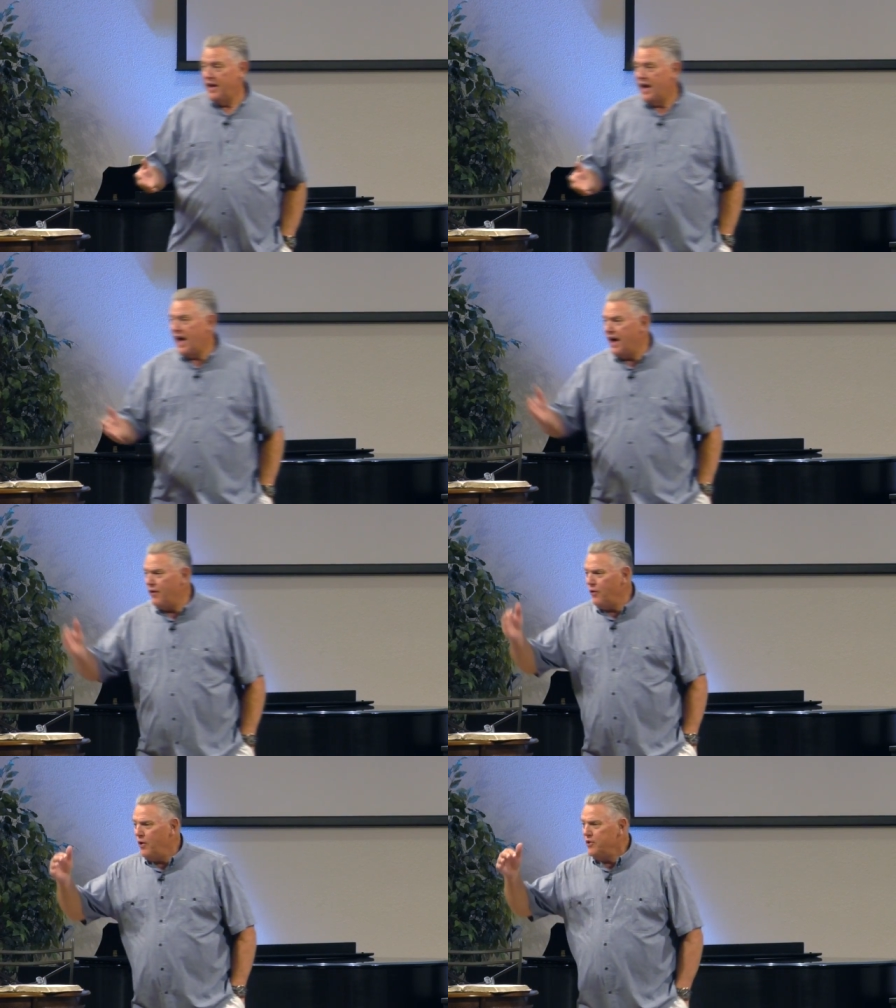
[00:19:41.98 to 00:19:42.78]

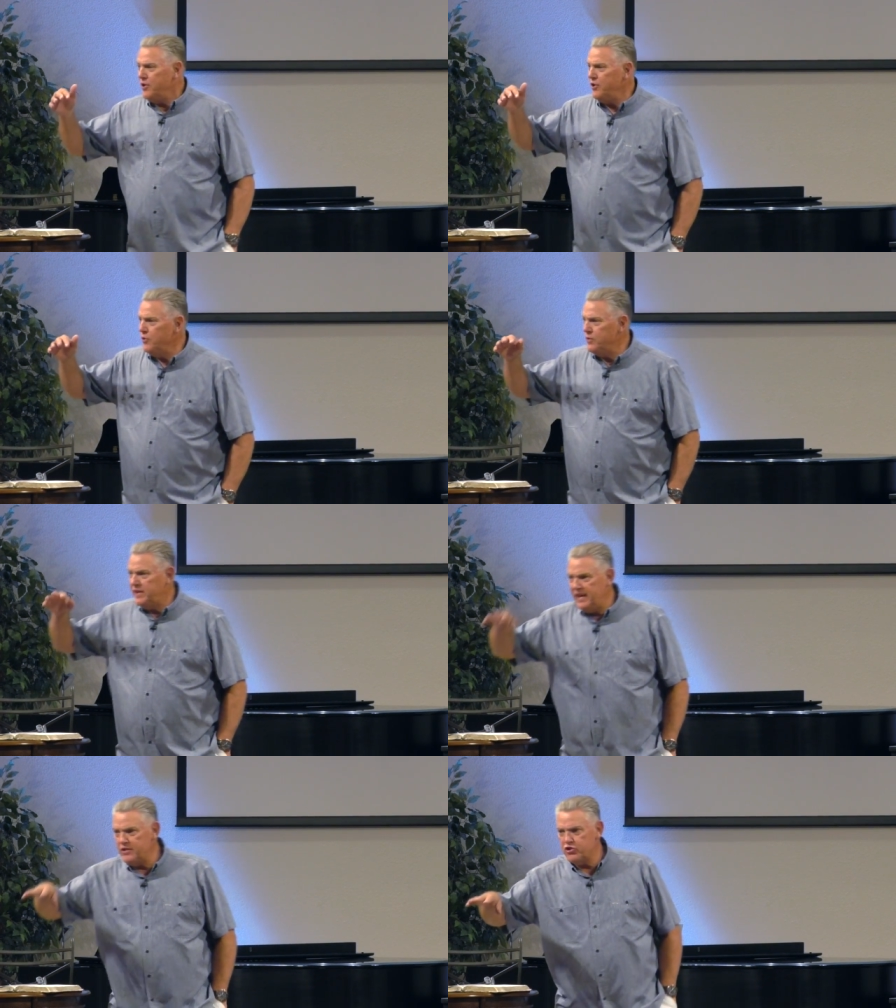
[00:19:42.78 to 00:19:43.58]
How do you
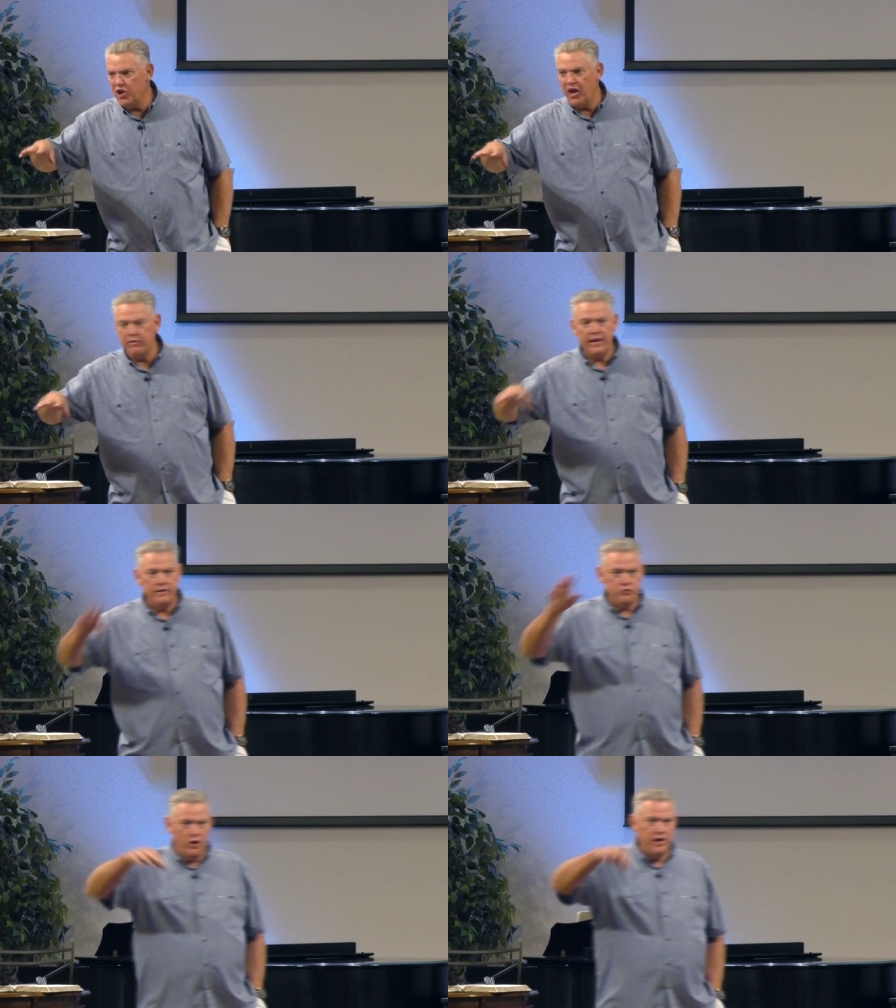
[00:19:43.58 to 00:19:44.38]
get
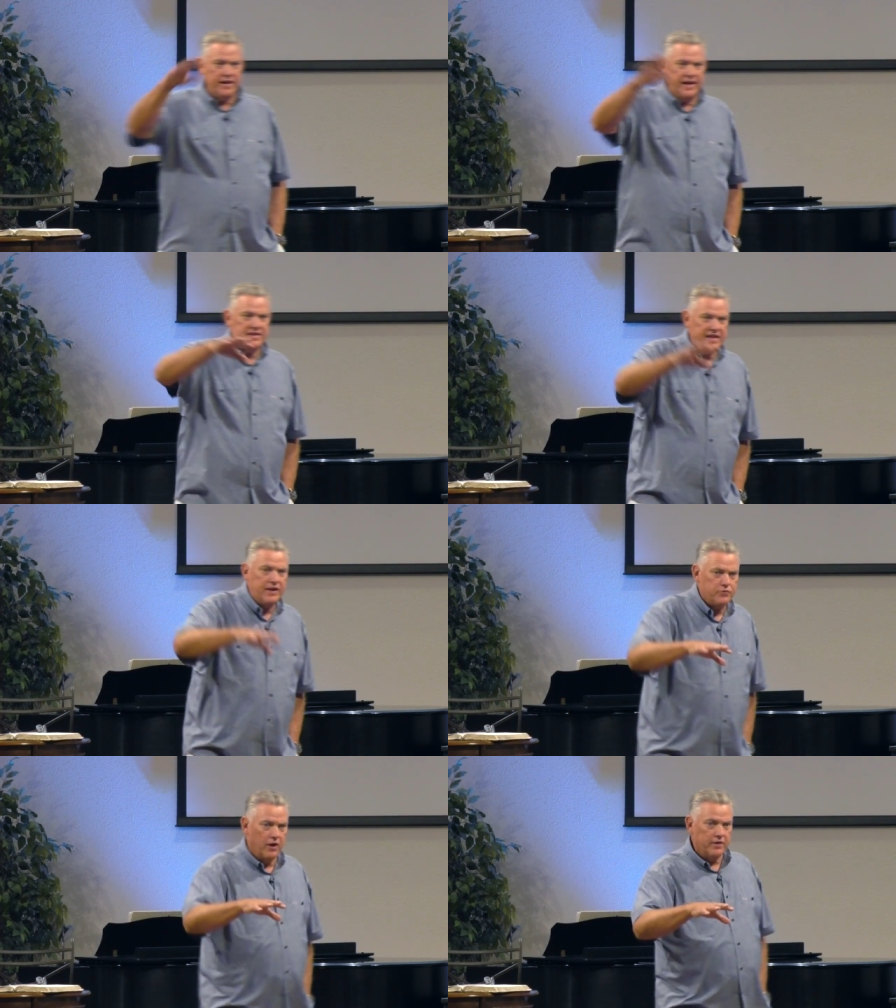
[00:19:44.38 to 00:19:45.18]
junk, drunk and
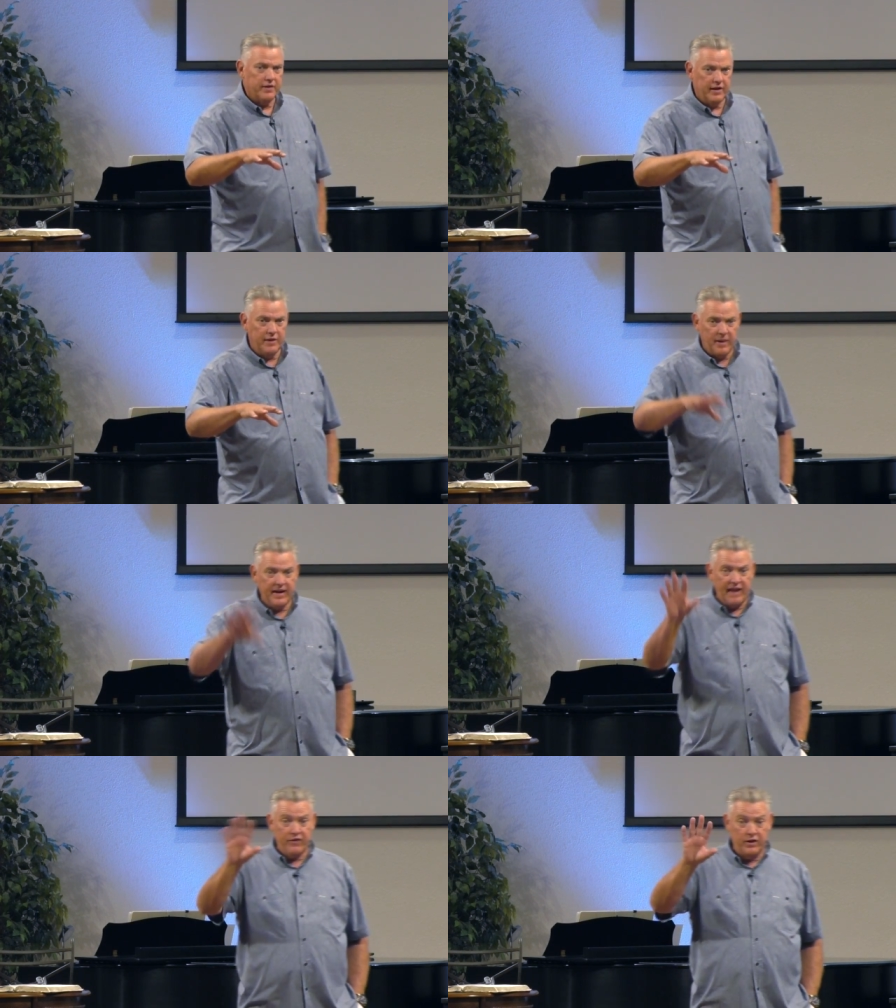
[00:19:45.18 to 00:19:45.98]
stay drunk?
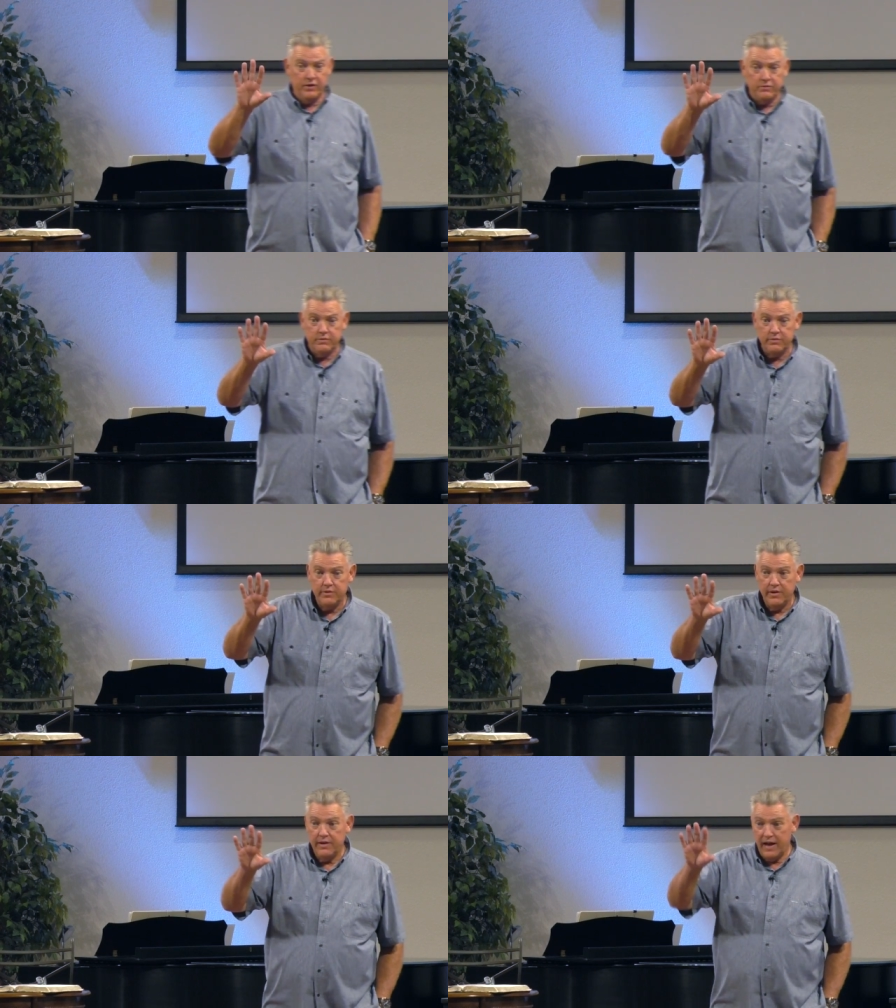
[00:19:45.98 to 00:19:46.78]
Anybody have a
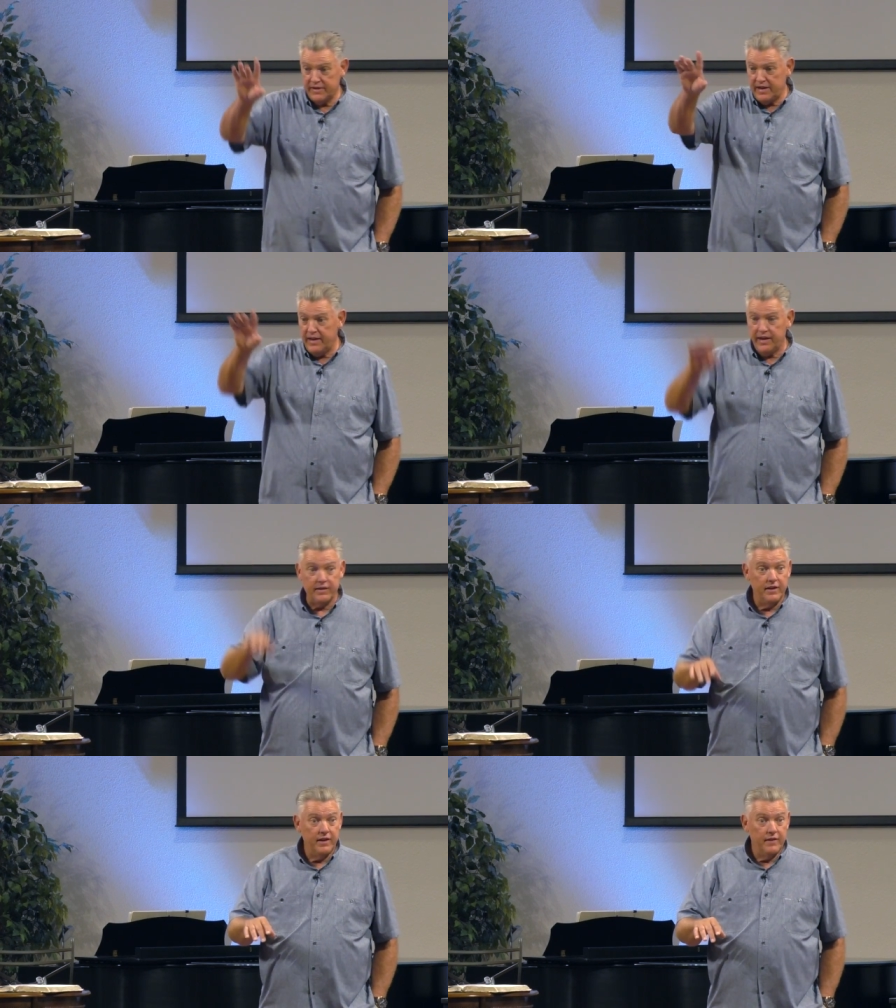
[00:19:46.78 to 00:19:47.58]
clue? I'll tell you.